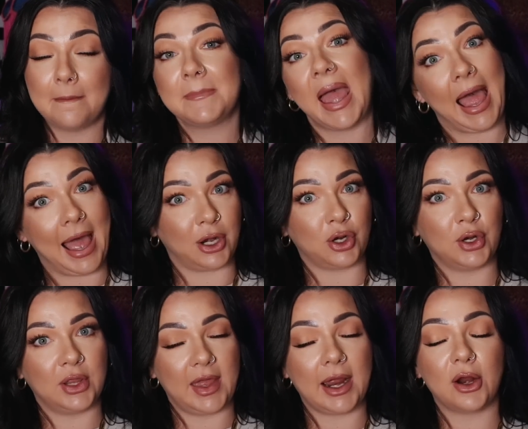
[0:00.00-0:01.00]

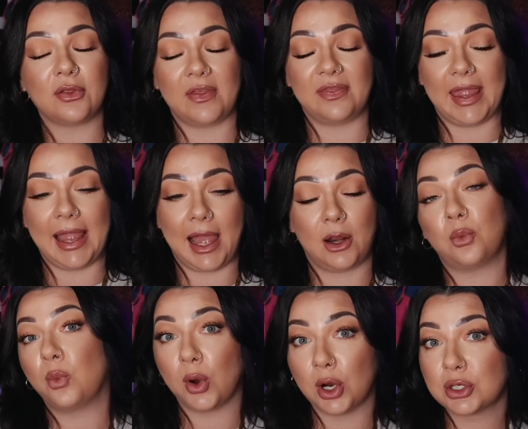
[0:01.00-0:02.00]
pattern there that they had
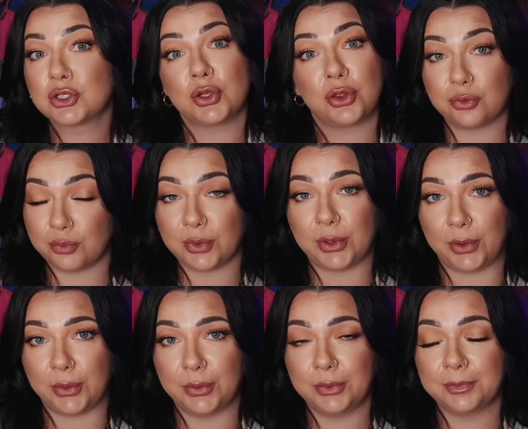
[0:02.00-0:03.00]
worked
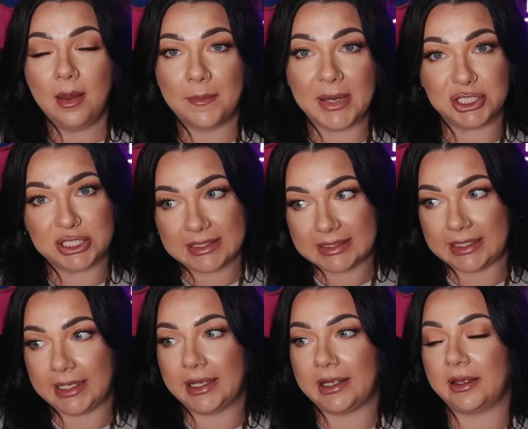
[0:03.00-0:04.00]
through. But just
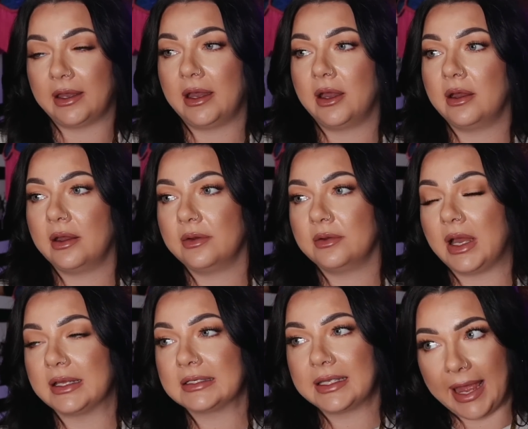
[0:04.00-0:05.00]
seeing
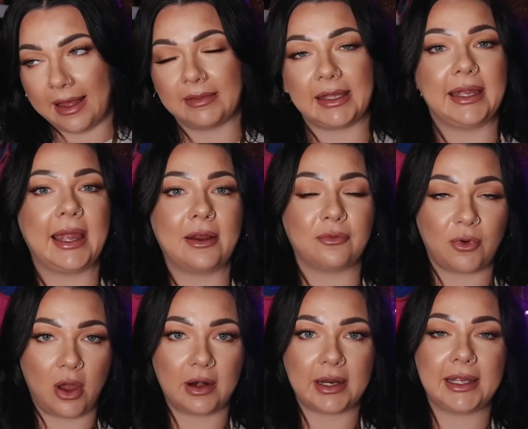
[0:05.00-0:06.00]
Kelly and
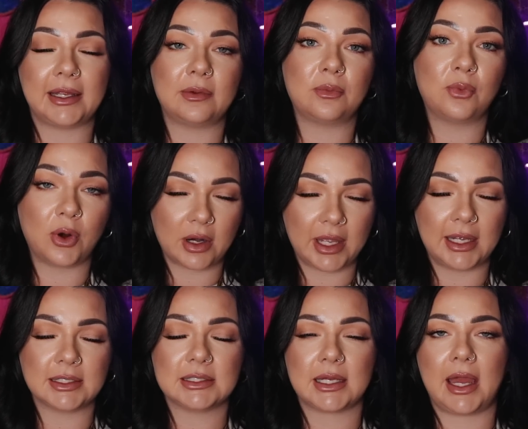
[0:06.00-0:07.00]
Ronnie
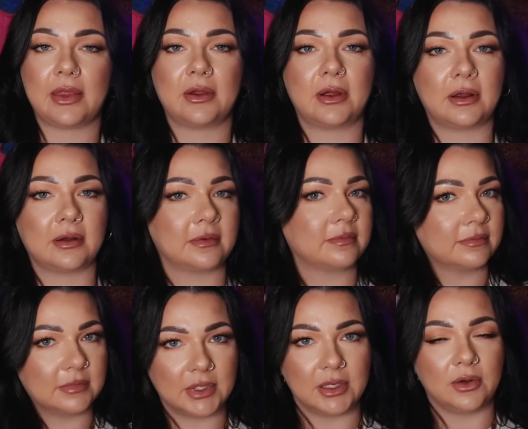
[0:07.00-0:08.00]
working together,
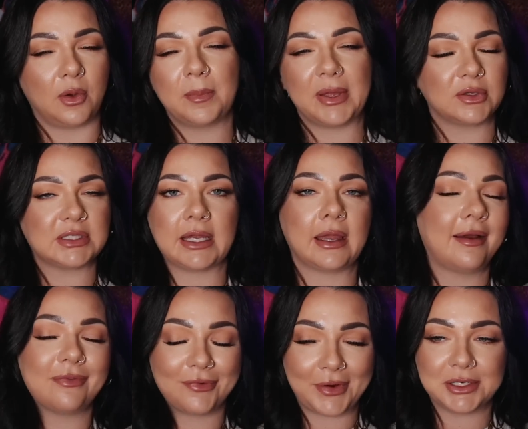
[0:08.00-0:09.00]
you know, building a
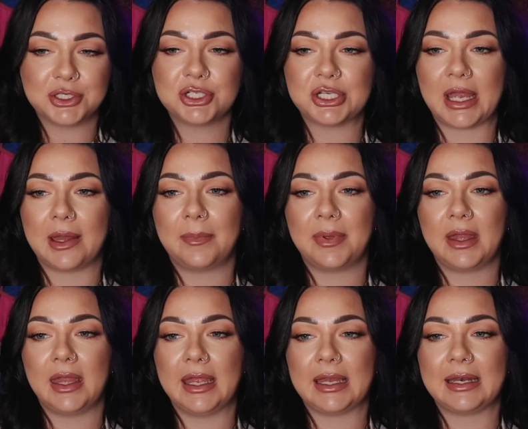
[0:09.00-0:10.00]
friendship,
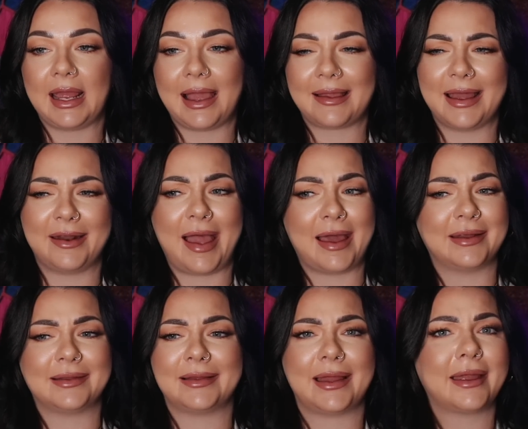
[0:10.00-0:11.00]
it kind of
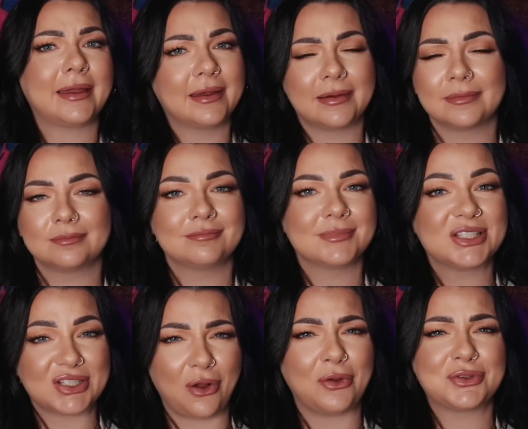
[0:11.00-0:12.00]
added like
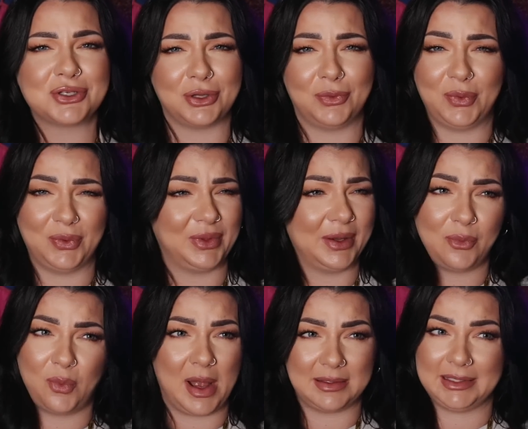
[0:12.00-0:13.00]
salt to the wound that
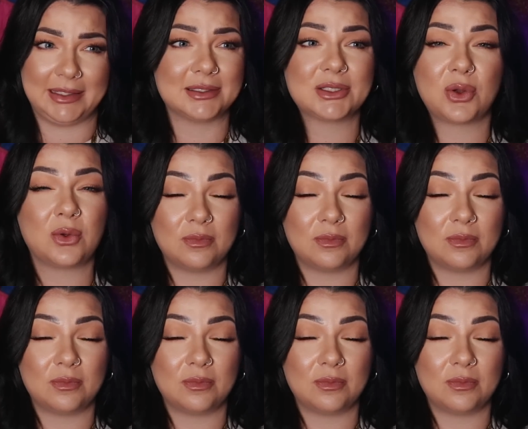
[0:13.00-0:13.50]
wasn't